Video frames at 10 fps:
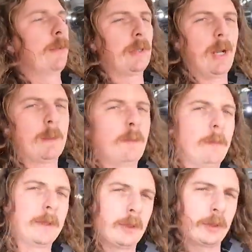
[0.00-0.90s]
move the truck,
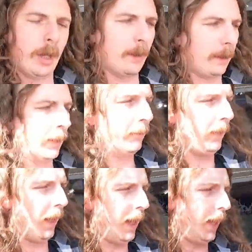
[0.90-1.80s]
move a bunch of junk,
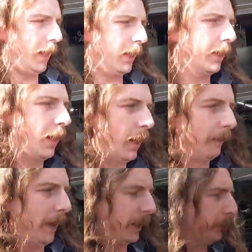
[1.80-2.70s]
and
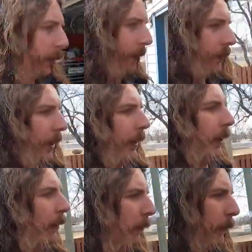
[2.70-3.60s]
uh, vacuum the
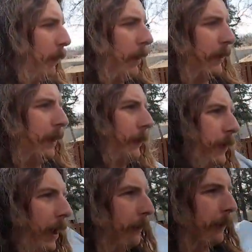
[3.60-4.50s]
inside out, wash the
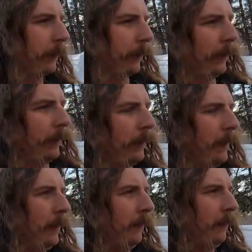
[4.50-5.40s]
outside real good.
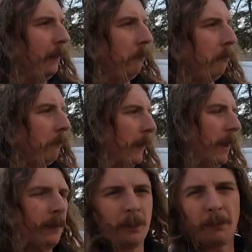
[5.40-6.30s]

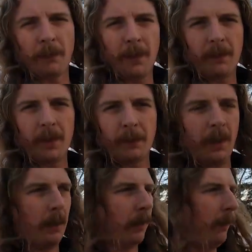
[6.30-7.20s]
Yeah, go for right around the
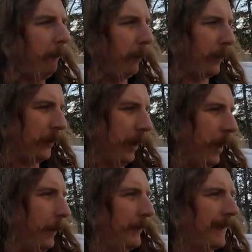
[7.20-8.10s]
block. First
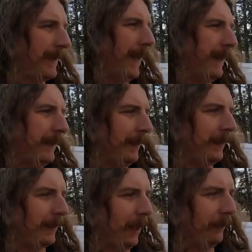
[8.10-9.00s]
time since
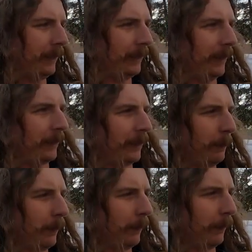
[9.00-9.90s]
1976,
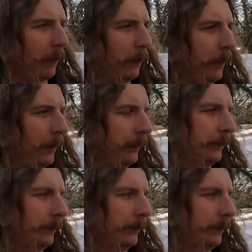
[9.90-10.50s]
been on the road.